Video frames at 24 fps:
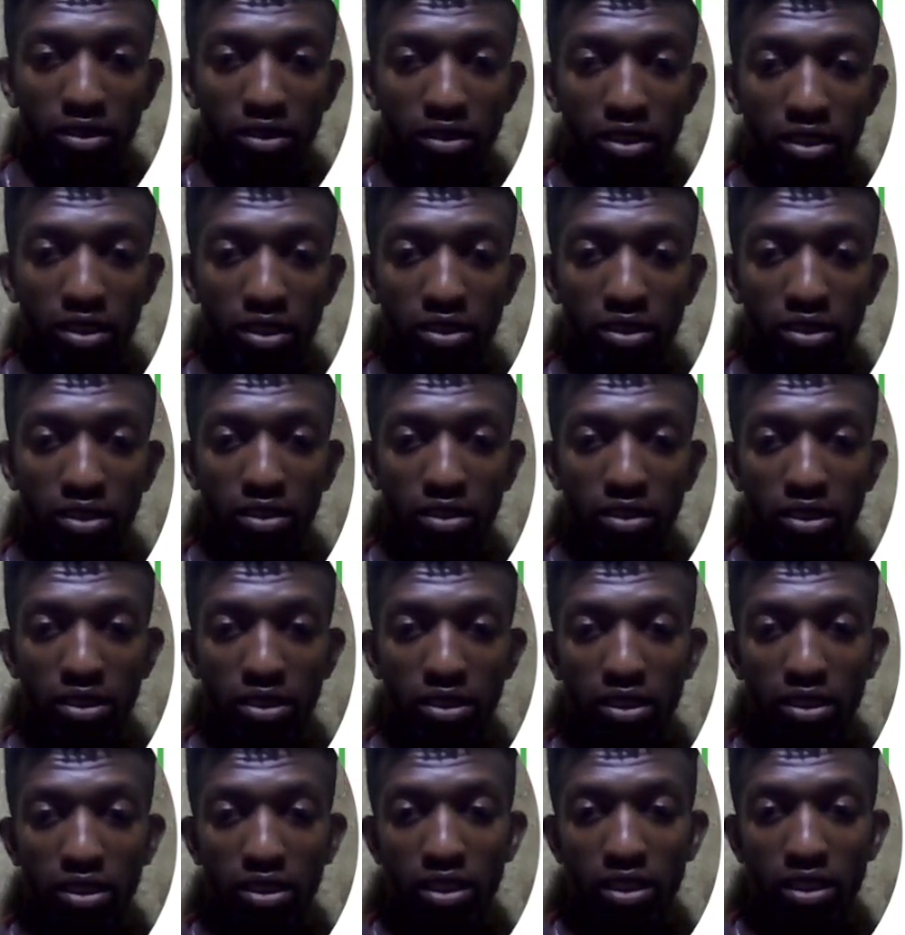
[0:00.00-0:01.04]
Okay, as you can
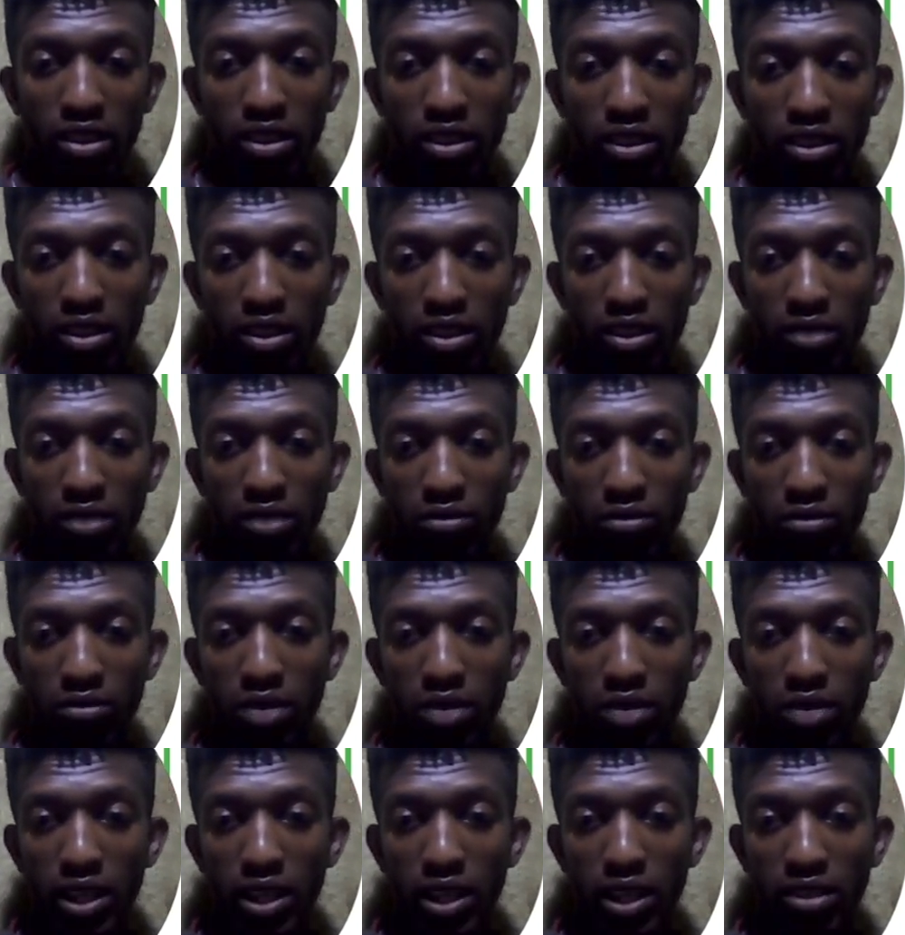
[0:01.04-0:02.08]
see,
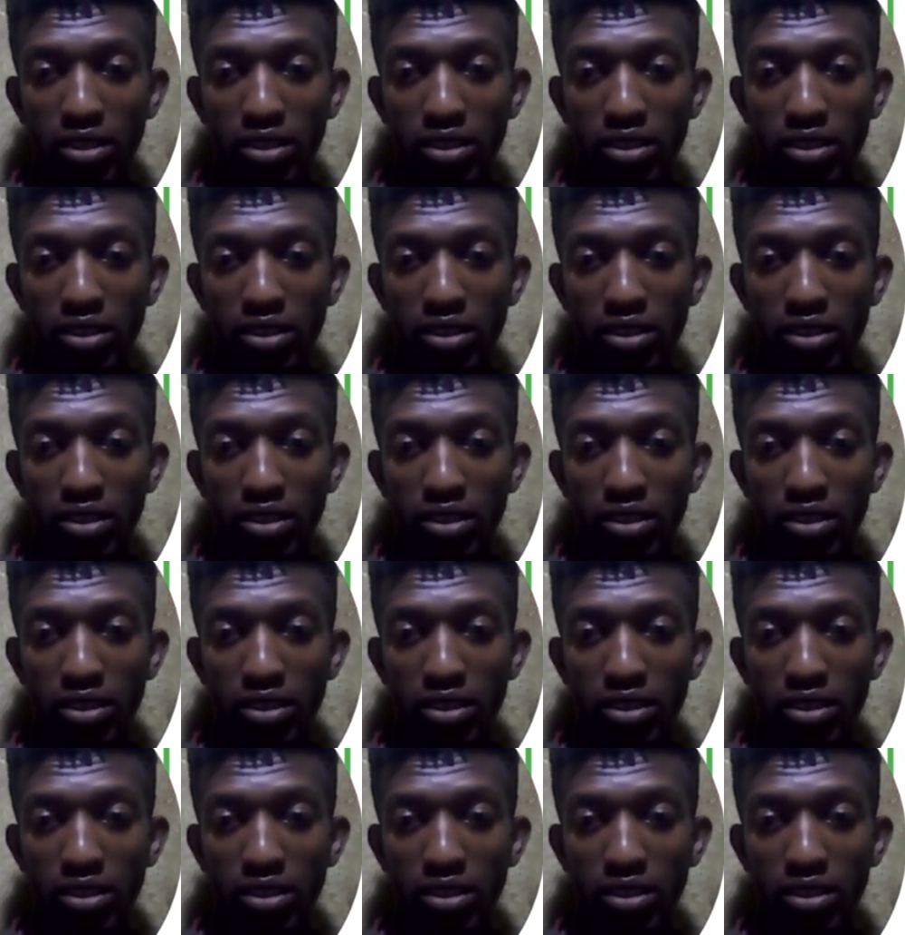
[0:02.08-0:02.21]
buy